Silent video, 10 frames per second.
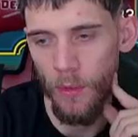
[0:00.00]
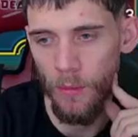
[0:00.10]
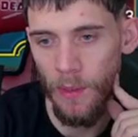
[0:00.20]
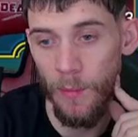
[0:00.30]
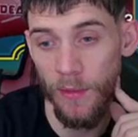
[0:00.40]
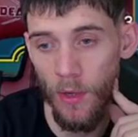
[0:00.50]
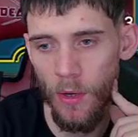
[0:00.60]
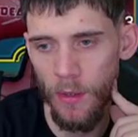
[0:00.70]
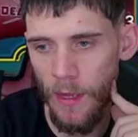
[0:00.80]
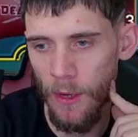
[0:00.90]
Harima's a
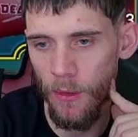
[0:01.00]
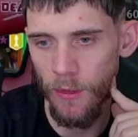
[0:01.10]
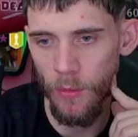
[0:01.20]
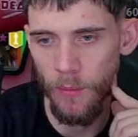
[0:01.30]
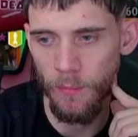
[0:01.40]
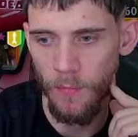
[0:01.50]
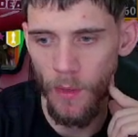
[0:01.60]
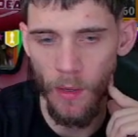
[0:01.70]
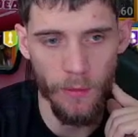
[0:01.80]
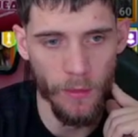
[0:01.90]
hard counter to him,
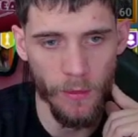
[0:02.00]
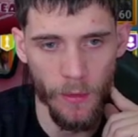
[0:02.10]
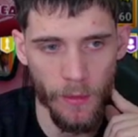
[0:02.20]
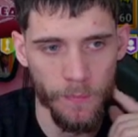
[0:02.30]
obviously.